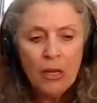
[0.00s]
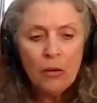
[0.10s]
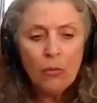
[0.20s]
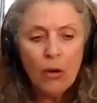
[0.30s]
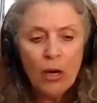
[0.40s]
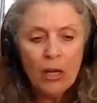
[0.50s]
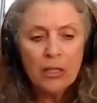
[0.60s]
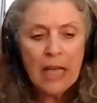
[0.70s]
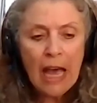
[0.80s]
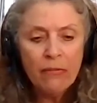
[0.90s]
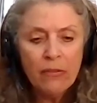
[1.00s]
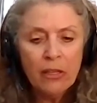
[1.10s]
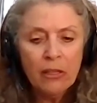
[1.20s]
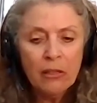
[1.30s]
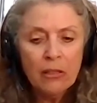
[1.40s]
was
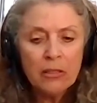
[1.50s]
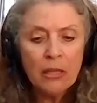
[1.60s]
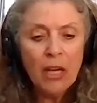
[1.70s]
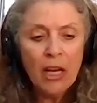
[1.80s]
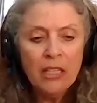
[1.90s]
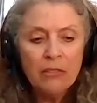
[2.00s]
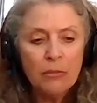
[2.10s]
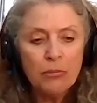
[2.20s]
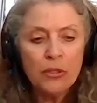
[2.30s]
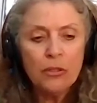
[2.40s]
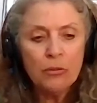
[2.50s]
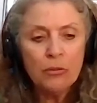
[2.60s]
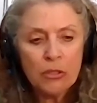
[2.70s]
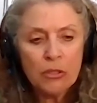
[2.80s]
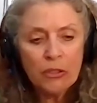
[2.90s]
having some kind of a
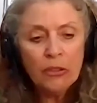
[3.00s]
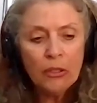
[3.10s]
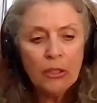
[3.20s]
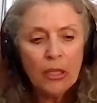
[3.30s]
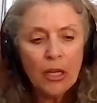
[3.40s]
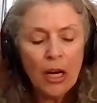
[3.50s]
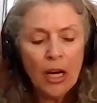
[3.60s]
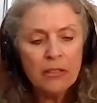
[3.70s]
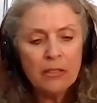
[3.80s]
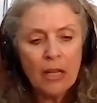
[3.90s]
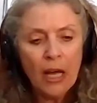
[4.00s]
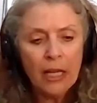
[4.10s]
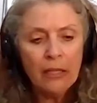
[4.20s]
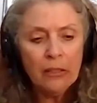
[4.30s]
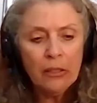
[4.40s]
producer on the
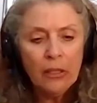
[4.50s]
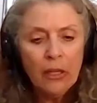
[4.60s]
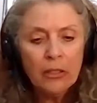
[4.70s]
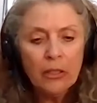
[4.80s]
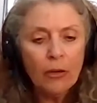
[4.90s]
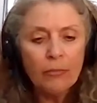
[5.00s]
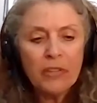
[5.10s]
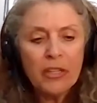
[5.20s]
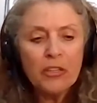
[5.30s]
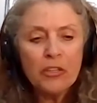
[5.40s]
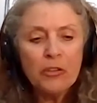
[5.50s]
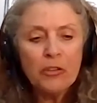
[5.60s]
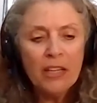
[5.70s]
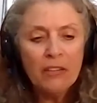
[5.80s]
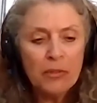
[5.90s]
side. You
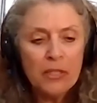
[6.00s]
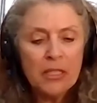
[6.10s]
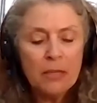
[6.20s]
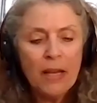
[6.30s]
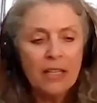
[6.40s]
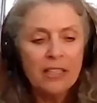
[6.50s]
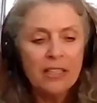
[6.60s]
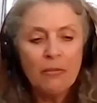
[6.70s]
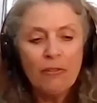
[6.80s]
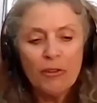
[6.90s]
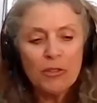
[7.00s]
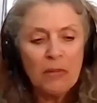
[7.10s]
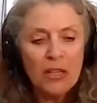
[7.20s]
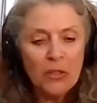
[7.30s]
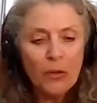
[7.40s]
might have participated in some of those
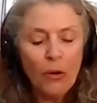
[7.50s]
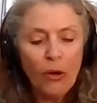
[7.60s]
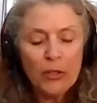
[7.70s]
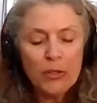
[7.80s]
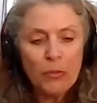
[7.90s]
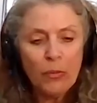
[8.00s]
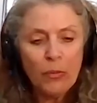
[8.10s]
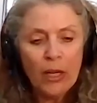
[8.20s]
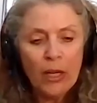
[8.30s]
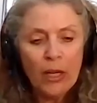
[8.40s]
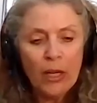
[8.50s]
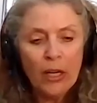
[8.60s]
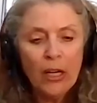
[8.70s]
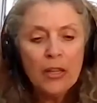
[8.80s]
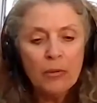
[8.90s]
mentor calls
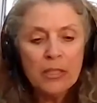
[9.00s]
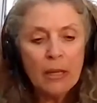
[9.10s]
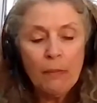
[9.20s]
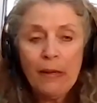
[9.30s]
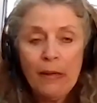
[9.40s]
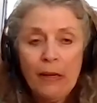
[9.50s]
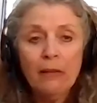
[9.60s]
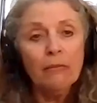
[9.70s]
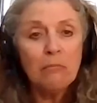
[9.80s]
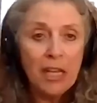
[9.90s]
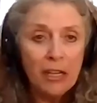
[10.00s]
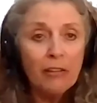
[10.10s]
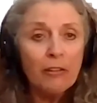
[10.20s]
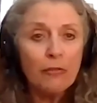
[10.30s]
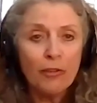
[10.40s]
where there was somebody,
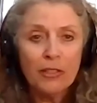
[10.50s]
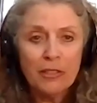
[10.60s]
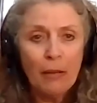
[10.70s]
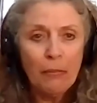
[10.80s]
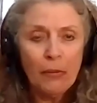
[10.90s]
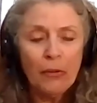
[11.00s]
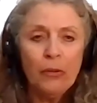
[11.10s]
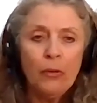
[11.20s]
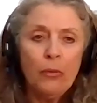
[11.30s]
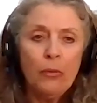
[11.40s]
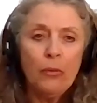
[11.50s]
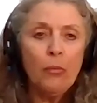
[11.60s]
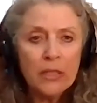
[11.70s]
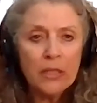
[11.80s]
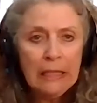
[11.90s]
me, for example, who
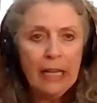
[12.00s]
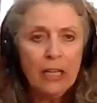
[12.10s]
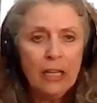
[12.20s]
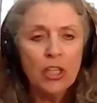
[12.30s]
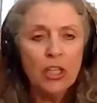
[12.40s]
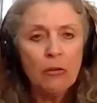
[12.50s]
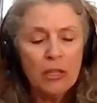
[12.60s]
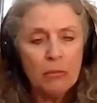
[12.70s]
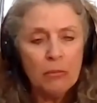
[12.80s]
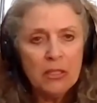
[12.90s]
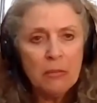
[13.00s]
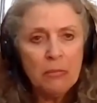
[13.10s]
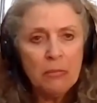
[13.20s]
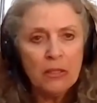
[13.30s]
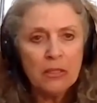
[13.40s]
was engaging with the
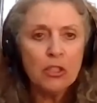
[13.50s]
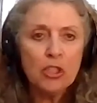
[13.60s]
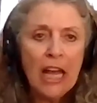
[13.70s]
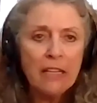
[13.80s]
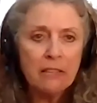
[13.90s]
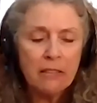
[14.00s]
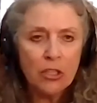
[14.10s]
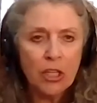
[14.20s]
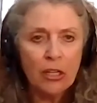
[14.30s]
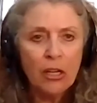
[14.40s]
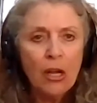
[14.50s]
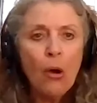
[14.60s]
participants in a chat session